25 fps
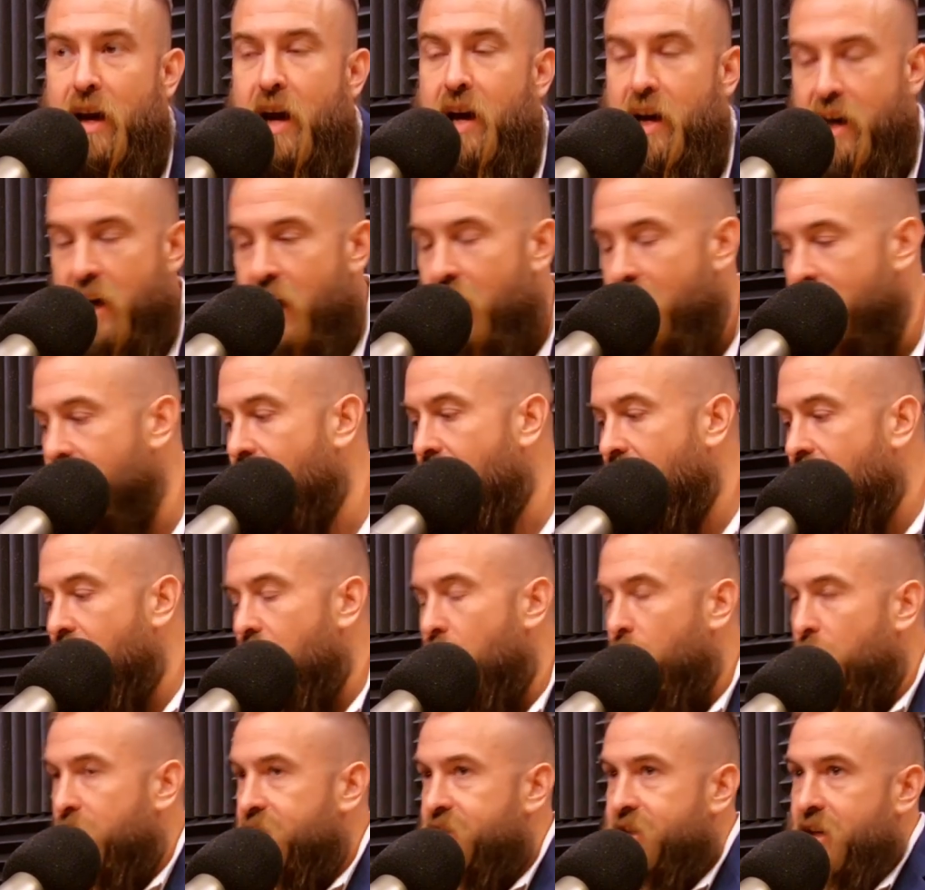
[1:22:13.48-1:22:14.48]

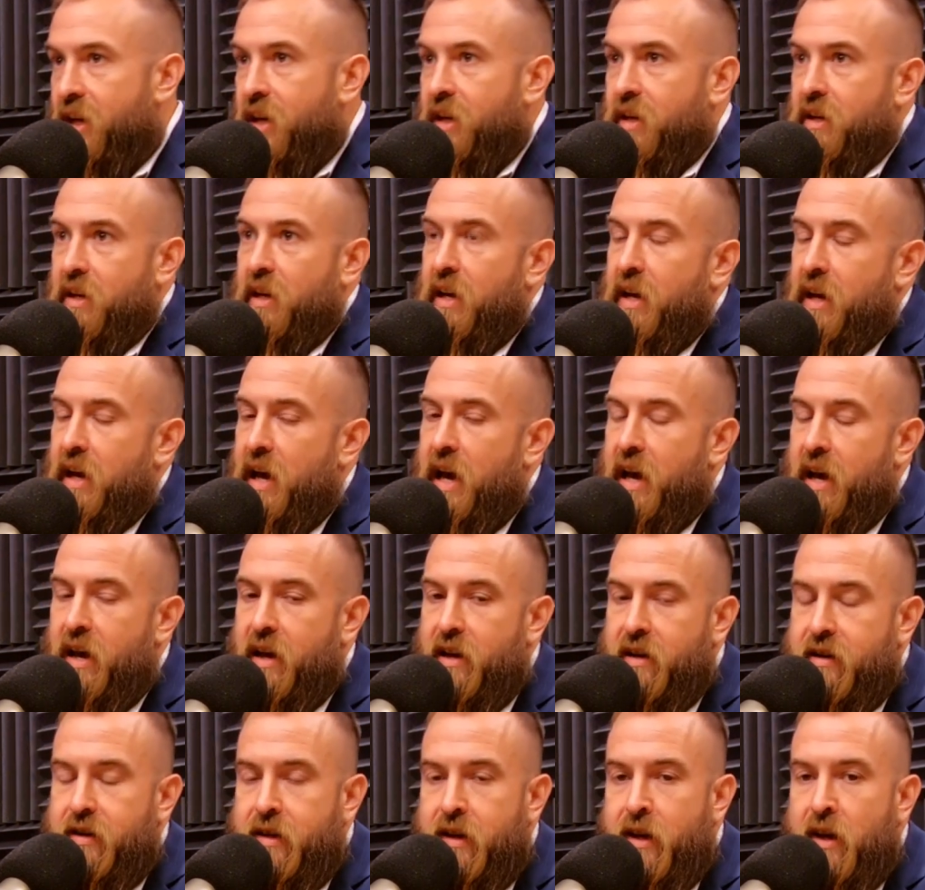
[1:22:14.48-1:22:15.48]
Exactly. It's like,
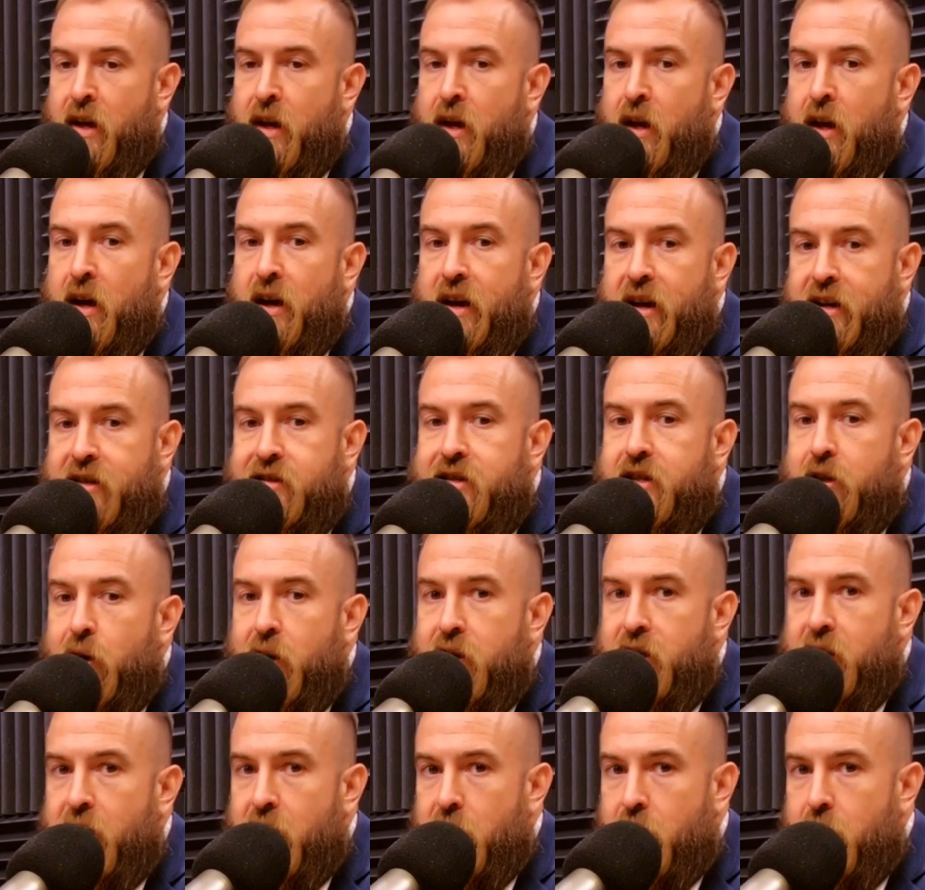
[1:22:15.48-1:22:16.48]
and so
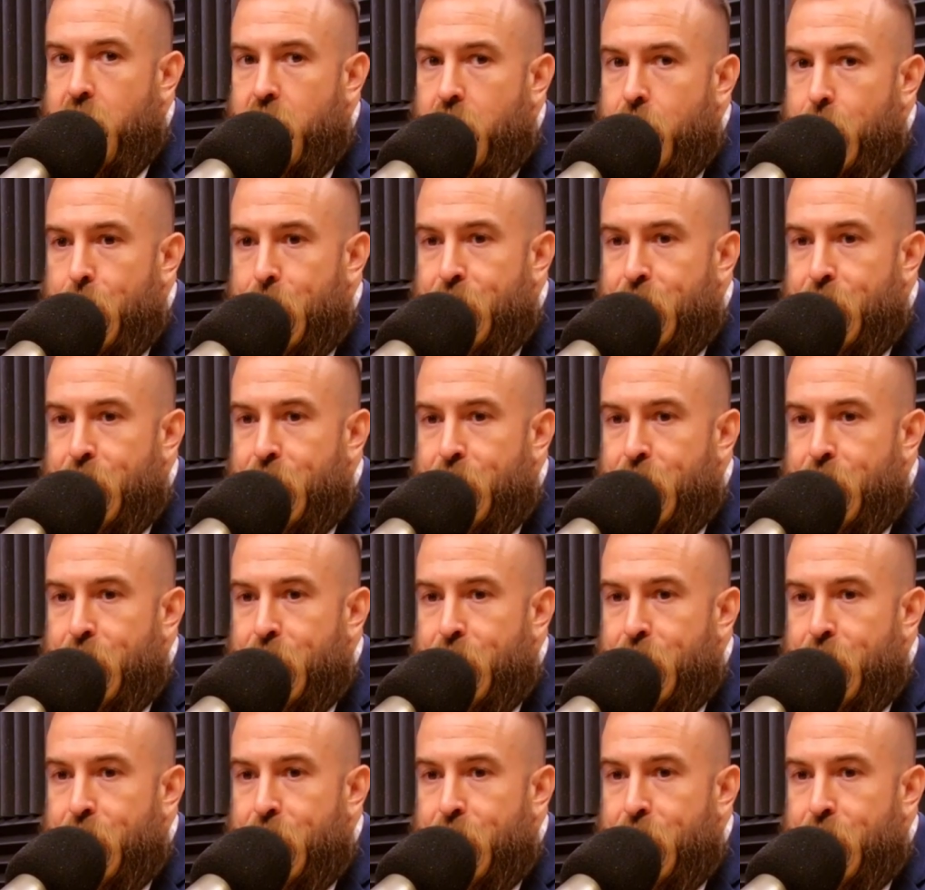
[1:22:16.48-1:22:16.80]
I think